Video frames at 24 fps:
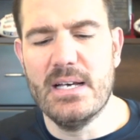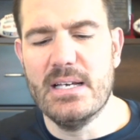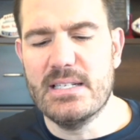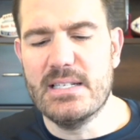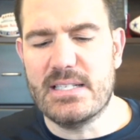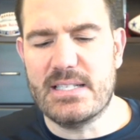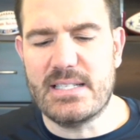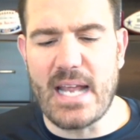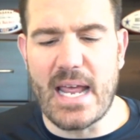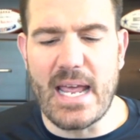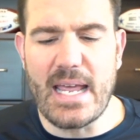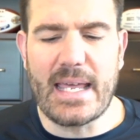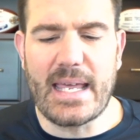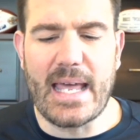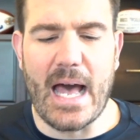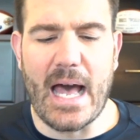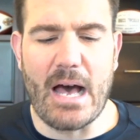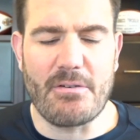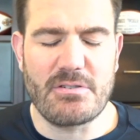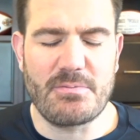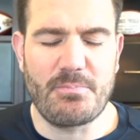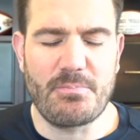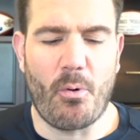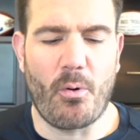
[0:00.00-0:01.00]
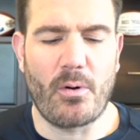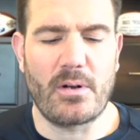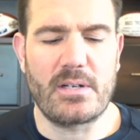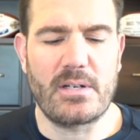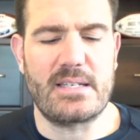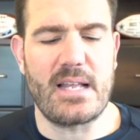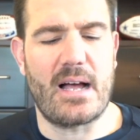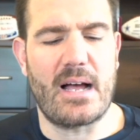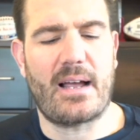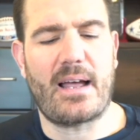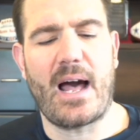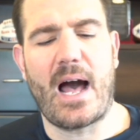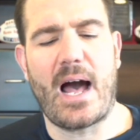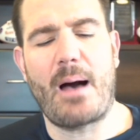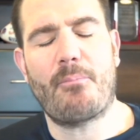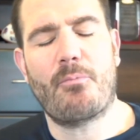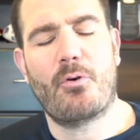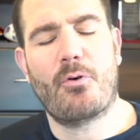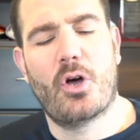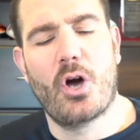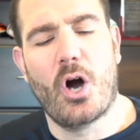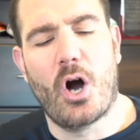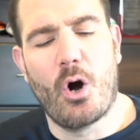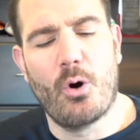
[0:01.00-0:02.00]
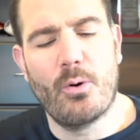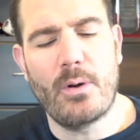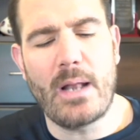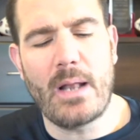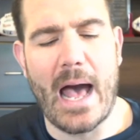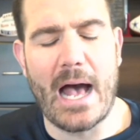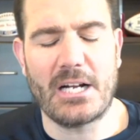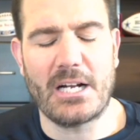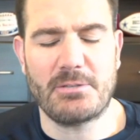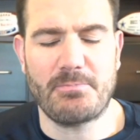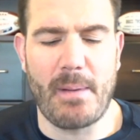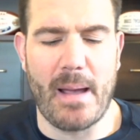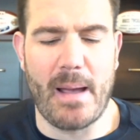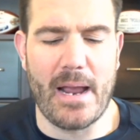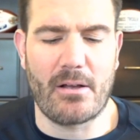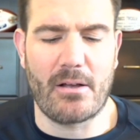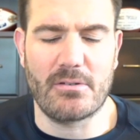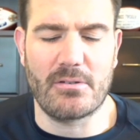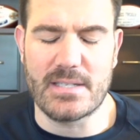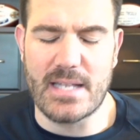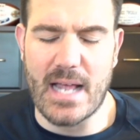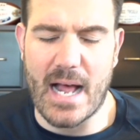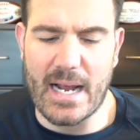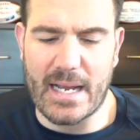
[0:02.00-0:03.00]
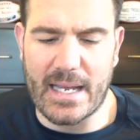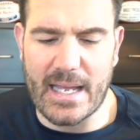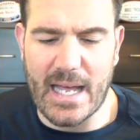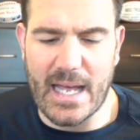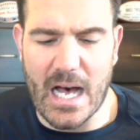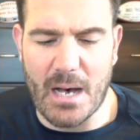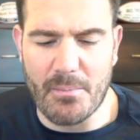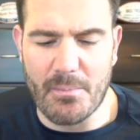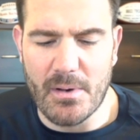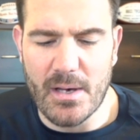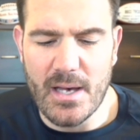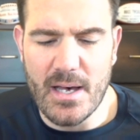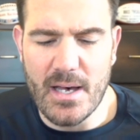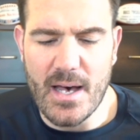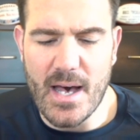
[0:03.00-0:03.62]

SteakhouseSports.com, Go-Bengals.com,